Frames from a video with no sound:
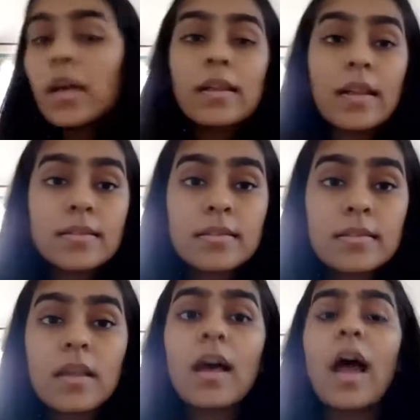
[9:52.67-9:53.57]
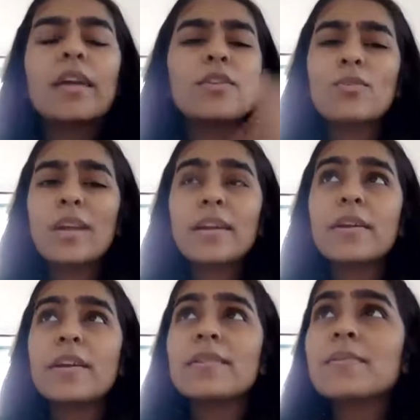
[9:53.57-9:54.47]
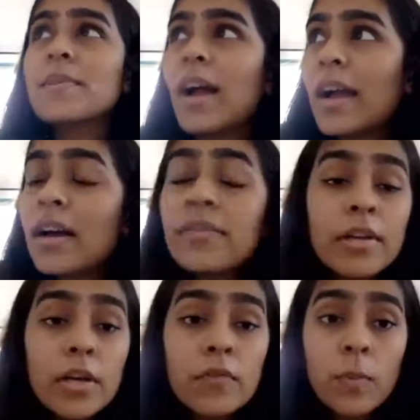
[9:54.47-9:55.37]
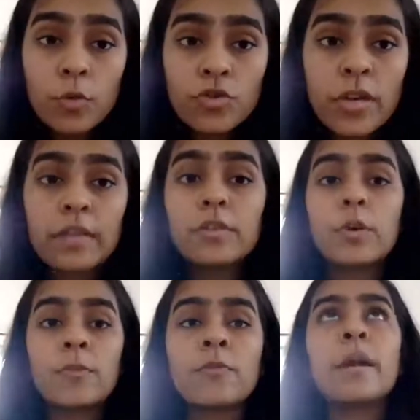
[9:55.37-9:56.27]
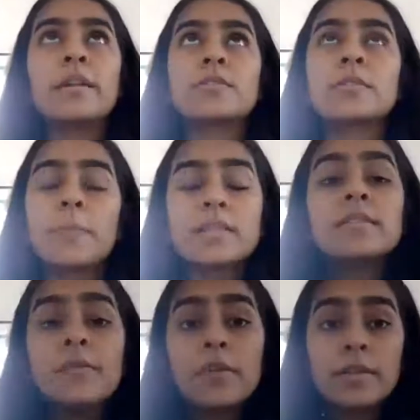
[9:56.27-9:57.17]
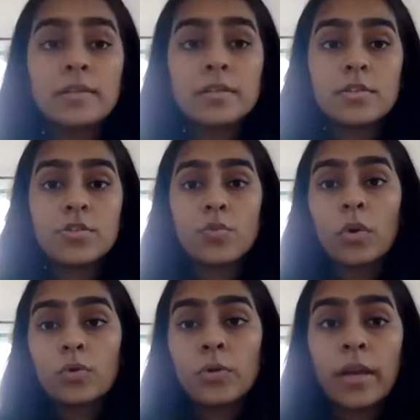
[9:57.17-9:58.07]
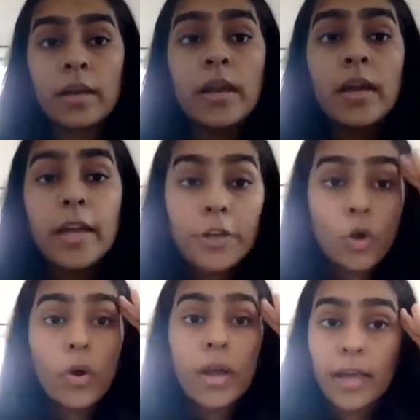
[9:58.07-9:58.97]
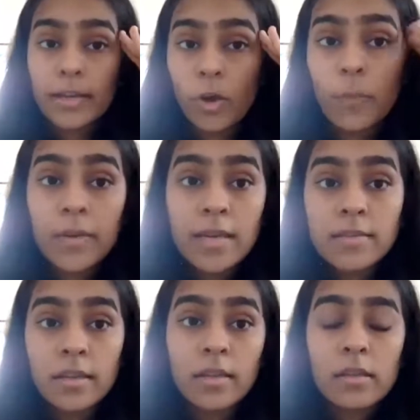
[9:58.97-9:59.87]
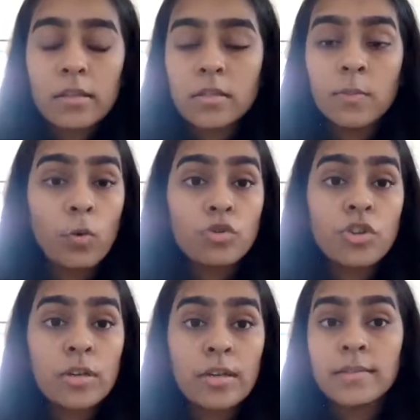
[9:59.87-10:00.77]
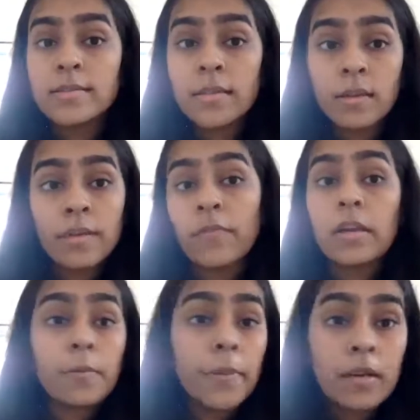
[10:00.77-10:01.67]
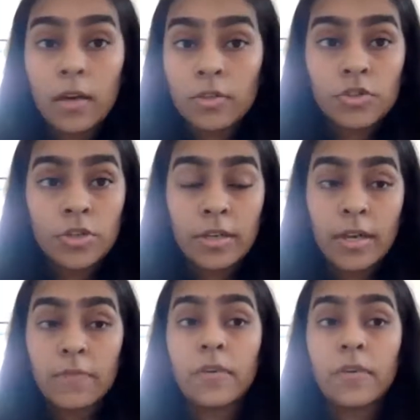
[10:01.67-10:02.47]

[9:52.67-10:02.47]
I don't know, like I can't think of a motion at the top of my head, but say for instance you want to, like, in your head you're place setting this motion in, say, a developing country, right?